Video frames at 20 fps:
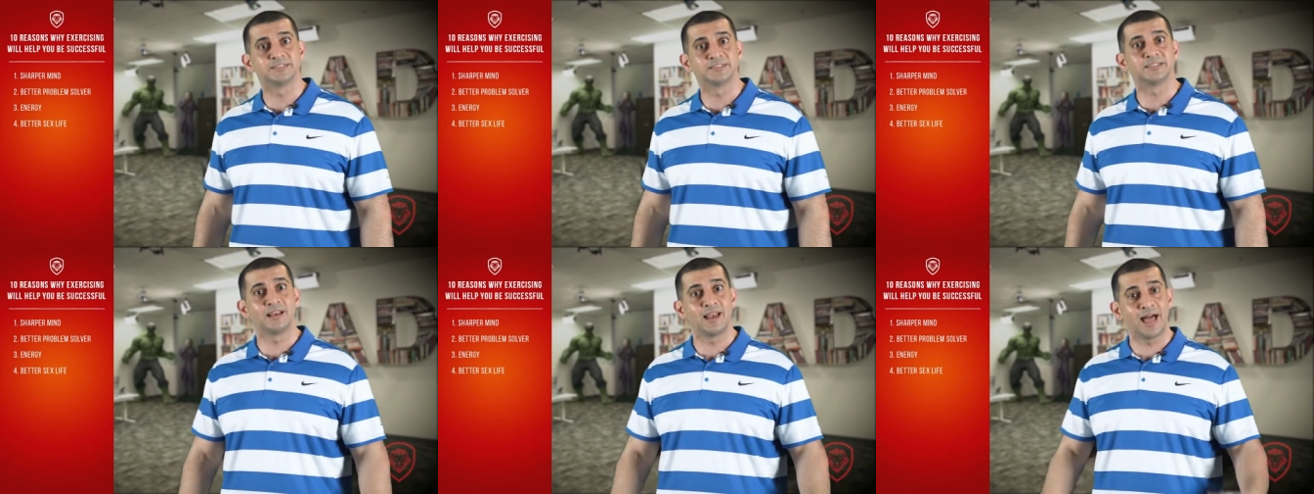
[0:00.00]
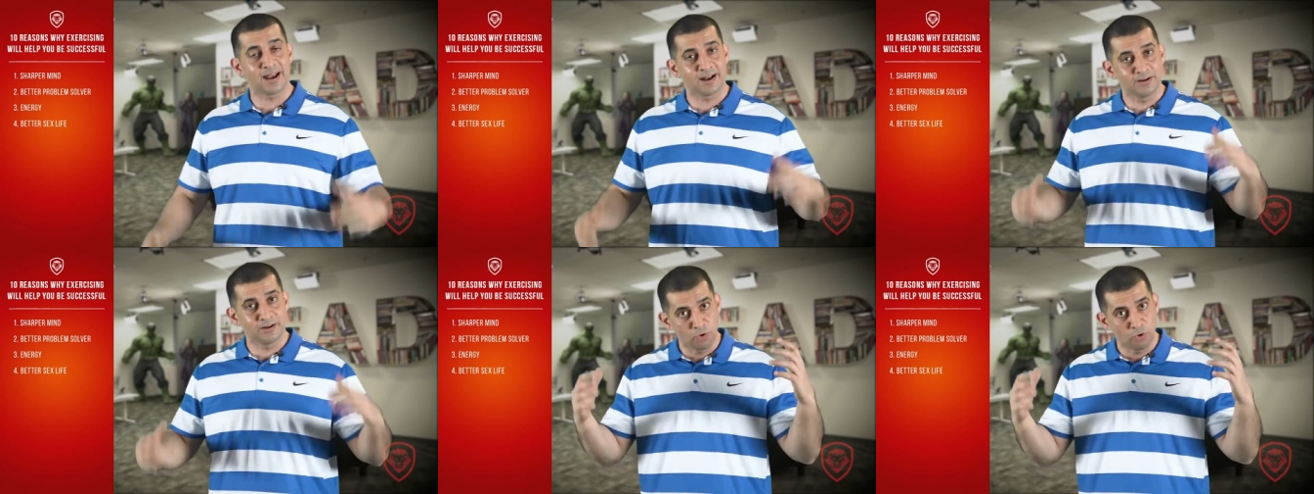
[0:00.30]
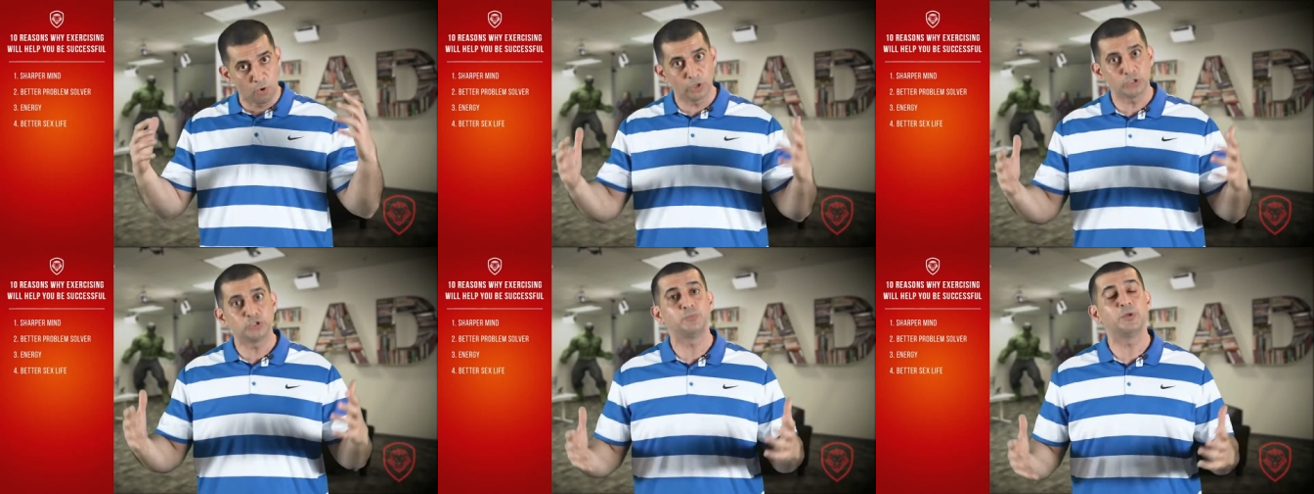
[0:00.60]
There's a lot of
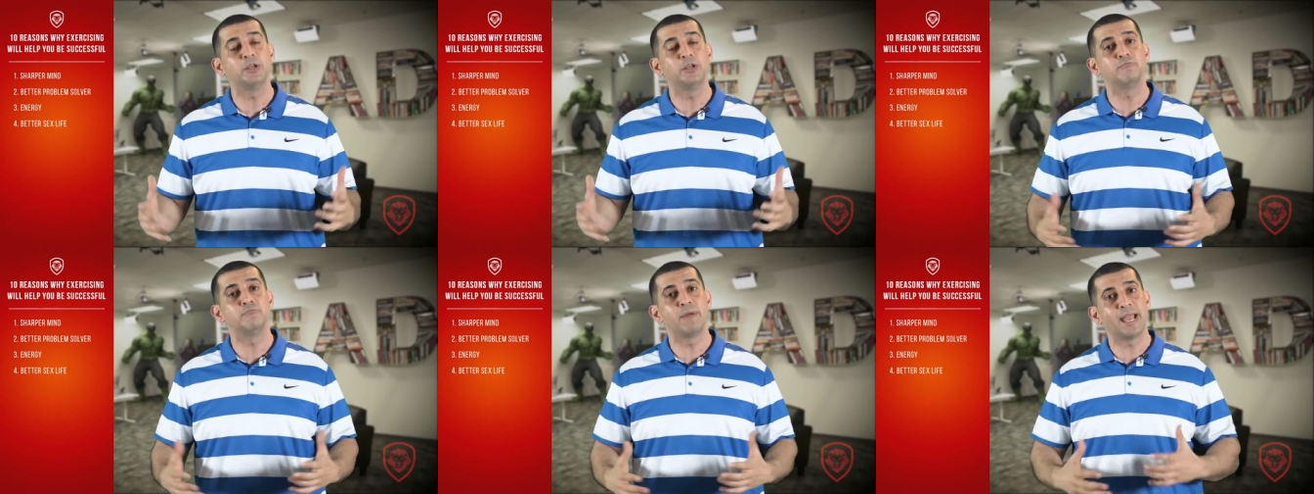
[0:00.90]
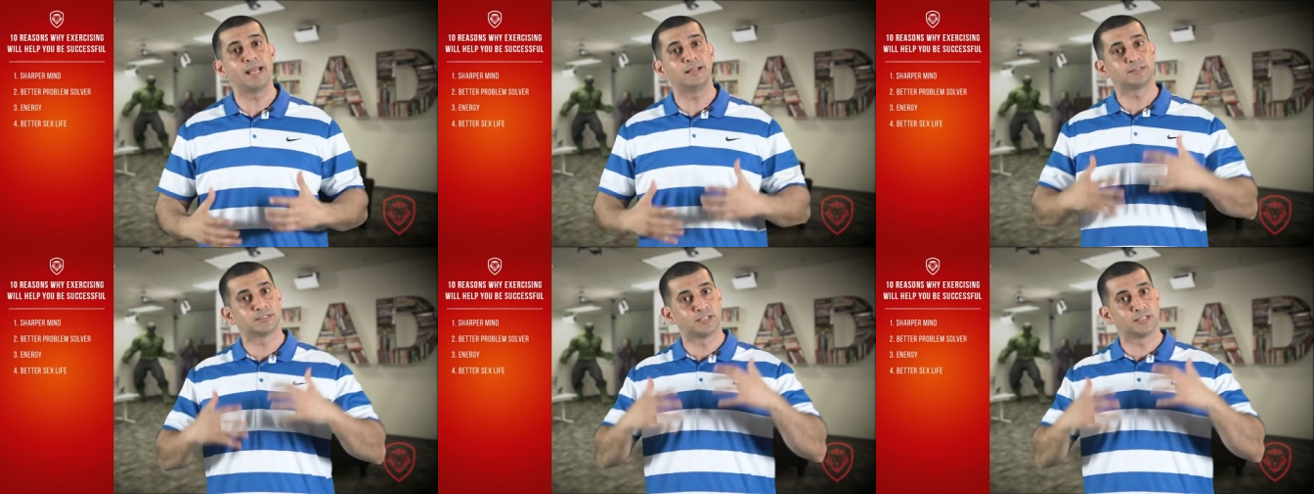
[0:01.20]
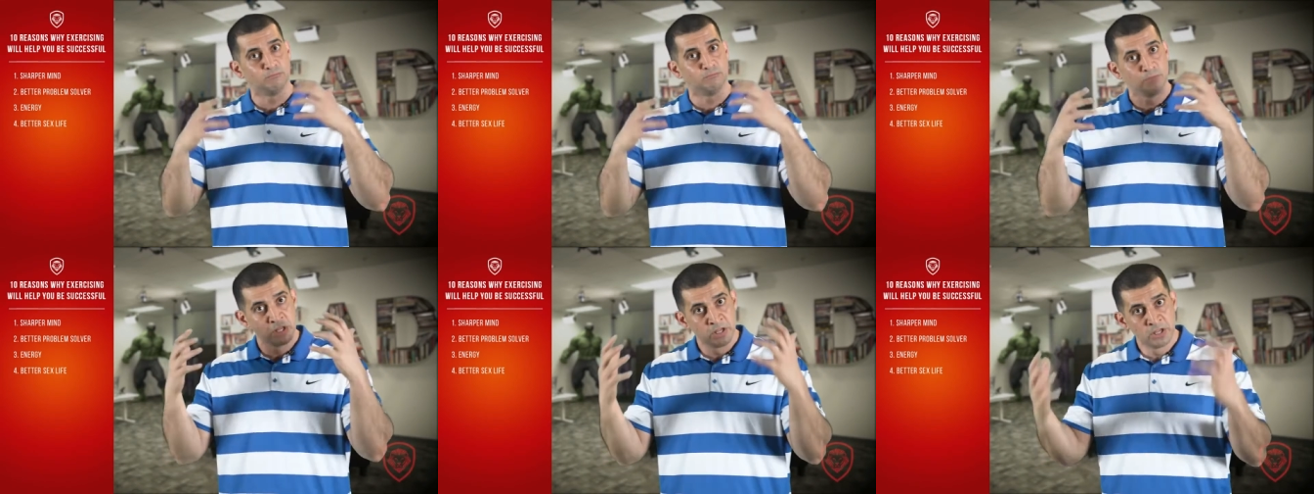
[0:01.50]
noise being made,
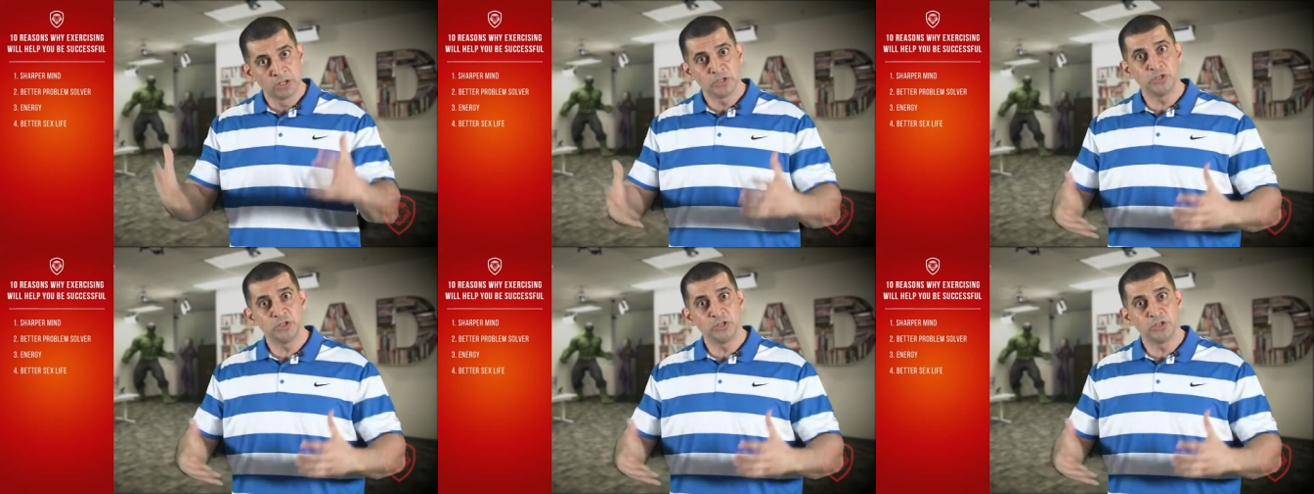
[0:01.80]
some,